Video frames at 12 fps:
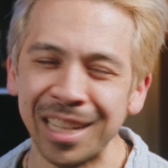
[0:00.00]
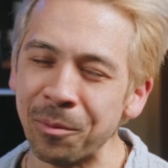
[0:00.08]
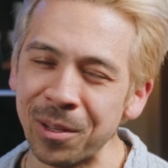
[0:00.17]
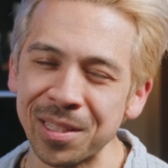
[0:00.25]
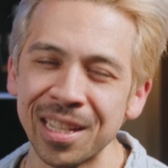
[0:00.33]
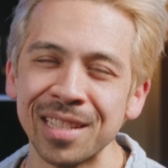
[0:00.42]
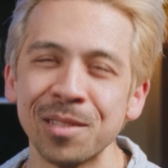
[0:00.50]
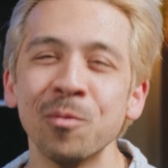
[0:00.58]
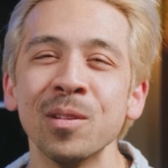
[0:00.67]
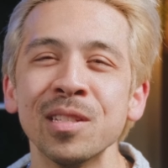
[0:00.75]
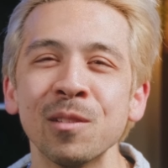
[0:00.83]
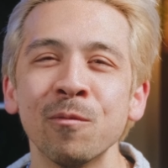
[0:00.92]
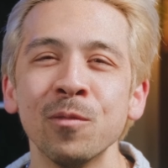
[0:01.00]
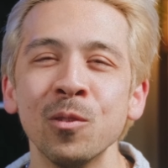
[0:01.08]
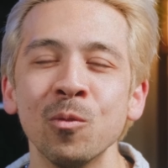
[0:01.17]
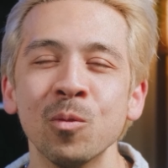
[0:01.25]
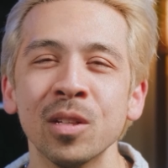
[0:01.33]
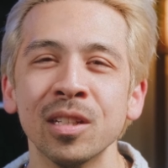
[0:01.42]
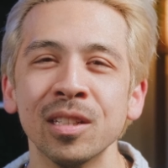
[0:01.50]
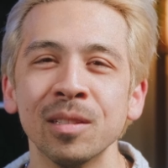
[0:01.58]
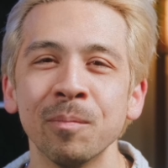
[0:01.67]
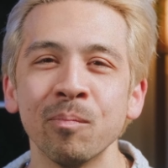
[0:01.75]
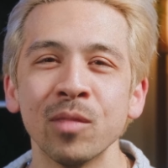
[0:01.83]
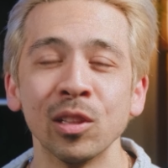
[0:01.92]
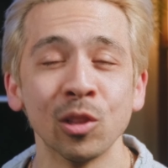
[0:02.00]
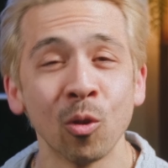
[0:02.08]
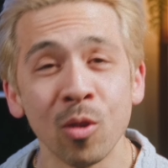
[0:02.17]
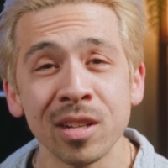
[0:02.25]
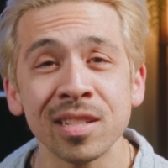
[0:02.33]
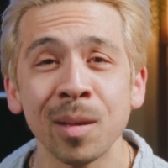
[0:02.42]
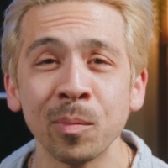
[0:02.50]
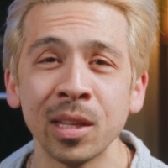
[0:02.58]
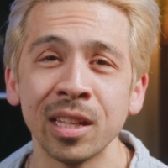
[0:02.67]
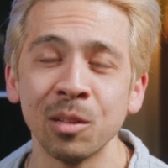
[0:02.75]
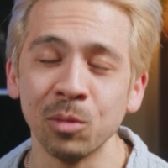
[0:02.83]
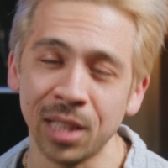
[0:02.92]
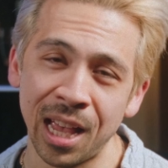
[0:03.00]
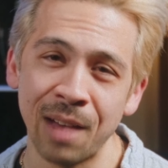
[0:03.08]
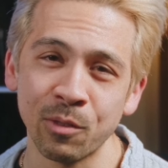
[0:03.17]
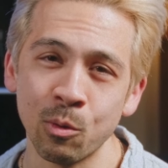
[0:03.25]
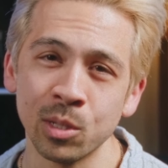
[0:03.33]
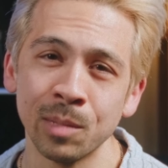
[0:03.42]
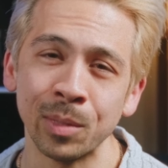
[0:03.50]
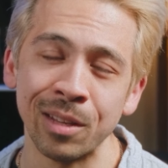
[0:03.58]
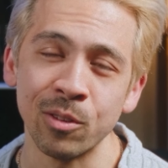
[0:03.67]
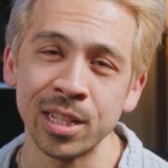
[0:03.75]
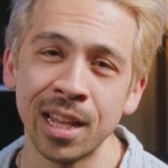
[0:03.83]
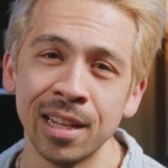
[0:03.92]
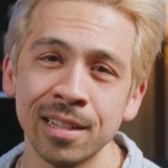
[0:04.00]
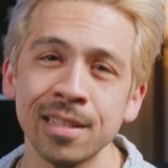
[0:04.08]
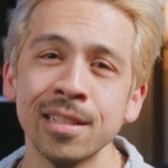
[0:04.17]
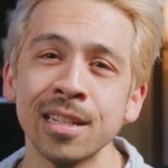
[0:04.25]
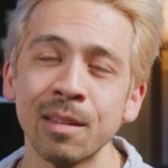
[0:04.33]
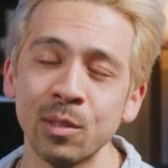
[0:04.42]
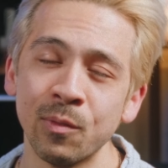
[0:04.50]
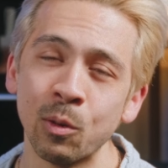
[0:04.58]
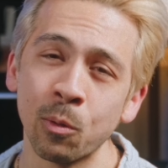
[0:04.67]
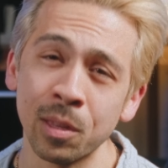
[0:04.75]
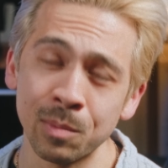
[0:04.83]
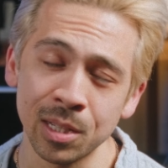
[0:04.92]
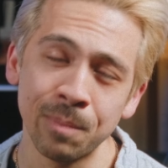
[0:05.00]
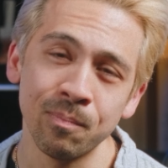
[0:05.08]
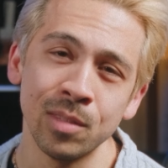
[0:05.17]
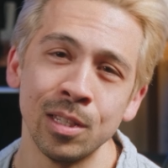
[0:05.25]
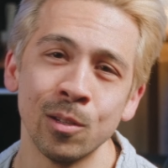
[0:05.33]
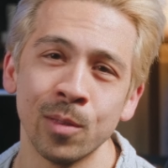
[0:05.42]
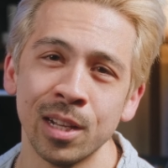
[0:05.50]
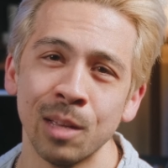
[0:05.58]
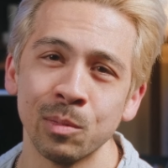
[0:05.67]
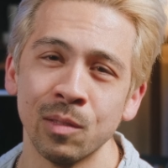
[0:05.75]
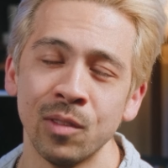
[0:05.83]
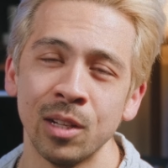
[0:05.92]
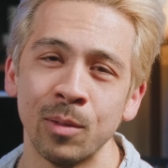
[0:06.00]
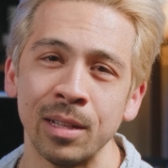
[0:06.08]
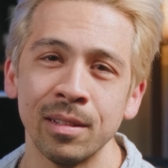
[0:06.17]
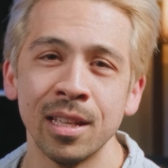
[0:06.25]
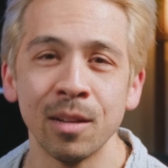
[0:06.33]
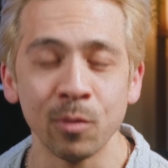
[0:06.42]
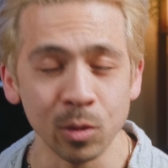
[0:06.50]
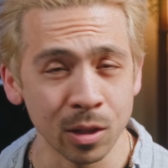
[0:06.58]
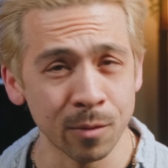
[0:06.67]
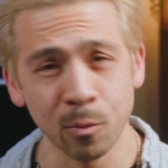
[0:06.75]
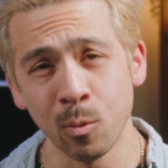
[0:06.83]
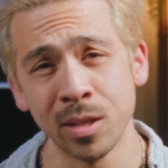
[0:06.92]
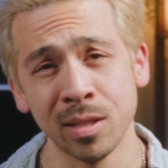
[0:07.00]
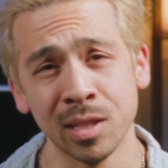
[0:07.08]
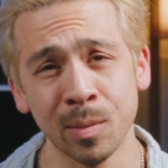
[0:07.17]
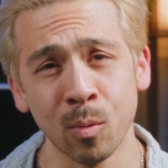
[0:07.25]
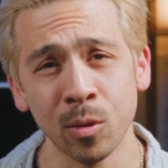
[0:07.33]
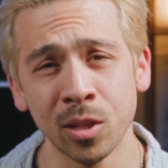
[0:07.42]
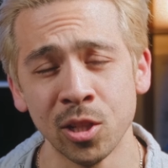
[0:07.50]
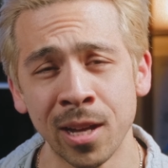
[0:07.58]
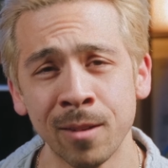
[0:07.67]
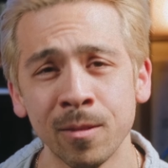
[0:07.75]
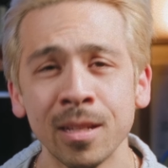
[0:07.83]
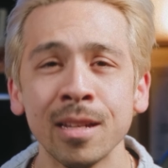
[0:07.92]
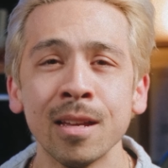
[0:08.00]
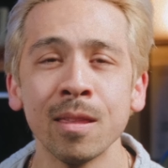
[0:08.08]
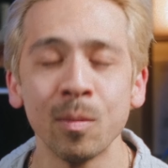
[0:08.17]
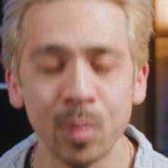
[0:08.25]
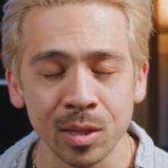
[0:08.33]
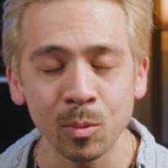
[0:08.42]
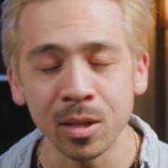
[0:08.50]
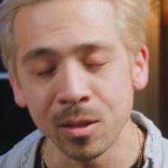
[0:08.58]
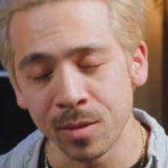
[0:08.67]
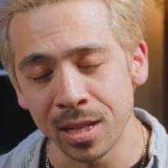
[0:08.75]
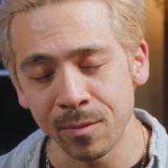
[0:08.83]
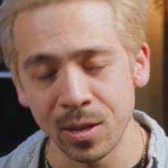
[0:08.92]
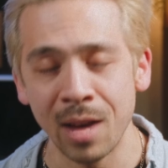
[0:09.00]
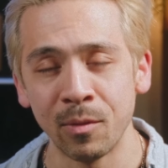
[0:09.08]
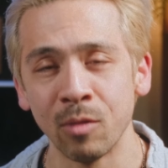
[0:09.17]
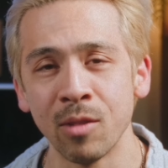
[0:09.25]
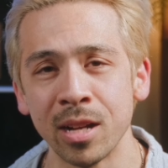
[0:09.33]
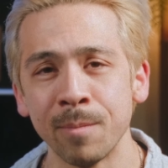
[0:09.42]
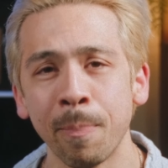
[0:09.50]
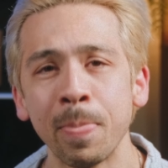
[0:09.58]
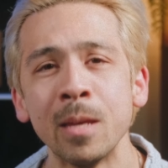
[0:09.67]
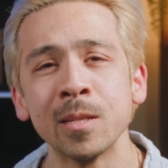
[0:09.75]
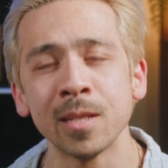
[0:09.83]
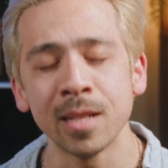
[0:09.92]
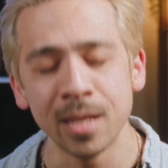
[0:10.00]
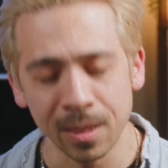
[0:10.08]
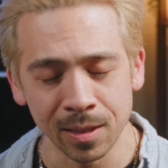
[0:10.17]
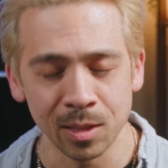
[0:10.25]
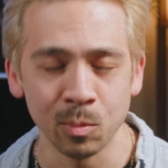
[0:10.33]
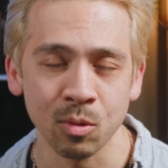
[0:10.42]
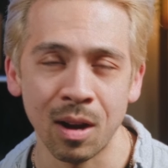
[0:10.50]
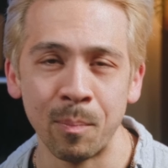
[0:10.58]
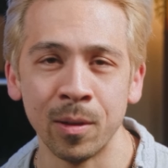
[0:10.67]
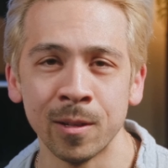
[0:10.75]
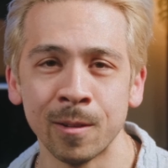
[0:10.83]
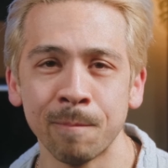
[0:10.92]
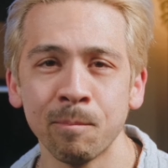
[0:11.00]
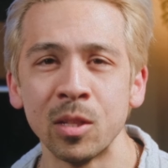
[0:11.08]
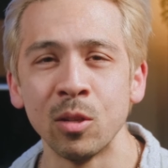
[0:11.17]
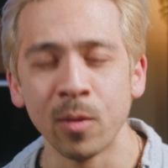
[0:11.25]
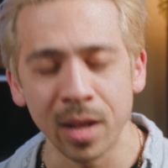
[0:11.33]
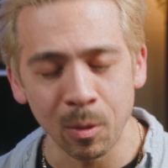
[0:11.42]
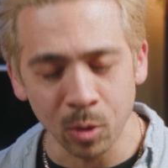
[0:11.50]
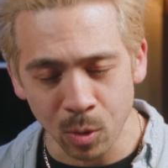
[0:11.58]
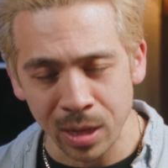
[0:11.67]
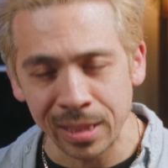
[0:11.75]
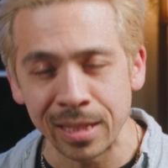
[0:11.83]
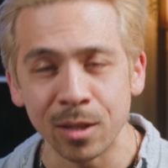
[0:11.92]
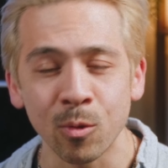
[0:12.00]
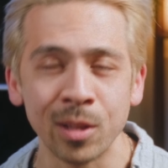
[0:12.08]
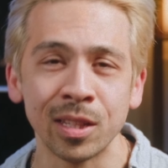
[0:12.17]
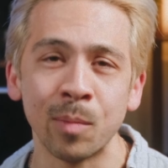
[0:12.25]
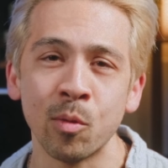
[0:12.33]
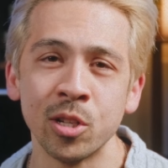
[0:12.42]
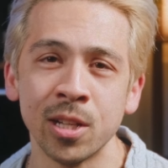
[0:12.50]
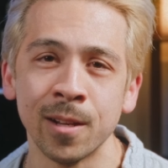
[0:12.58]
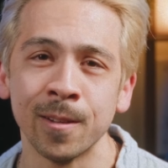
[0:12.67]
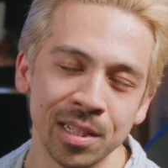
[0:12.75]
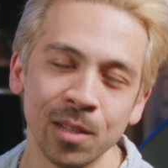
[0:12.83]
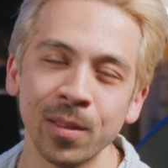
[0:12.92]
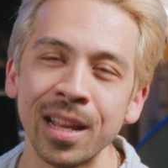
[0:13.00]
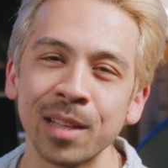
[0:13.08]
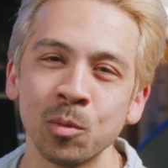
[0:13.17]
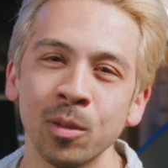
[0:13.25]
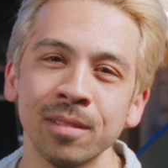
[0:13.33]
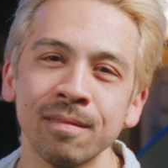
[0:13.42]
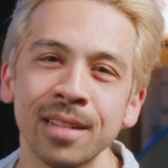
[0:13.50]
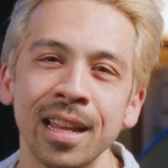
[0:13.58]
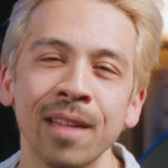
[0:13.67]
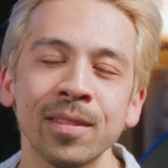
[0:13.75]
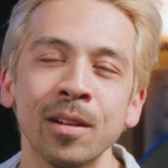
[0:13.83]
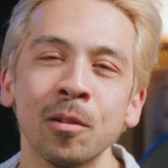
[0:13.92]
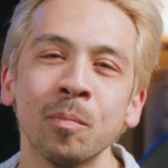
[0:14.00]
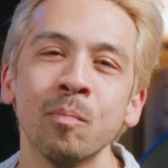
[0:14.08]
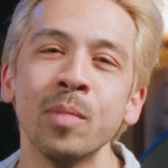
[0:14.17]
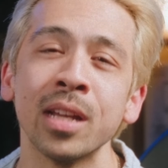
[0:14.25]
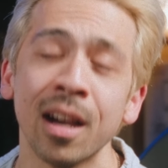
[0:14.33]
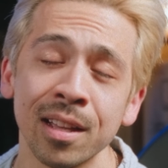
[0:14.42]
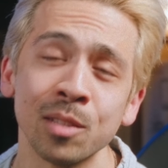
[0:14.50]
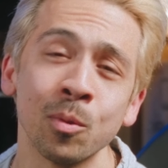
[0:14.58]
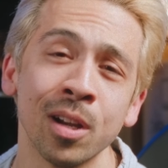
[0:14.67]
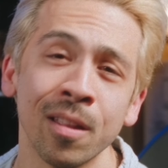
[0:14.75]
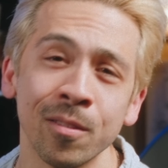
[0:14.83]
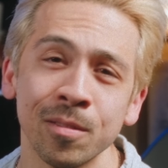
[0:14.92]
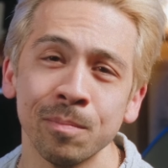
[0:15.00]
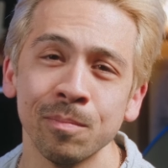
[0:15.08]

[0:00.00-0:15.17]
Anyways, as always, if you learned something, you laughed, or were simply entertained, give this video a thumbs up. You know that helps the video out. And if you're looking for ways to support the channel, the best way to do that, if you haven't already, is to hit the subscribe button. You know that I would greatly appreciate it. Until the next one, get out there, be kind to one another,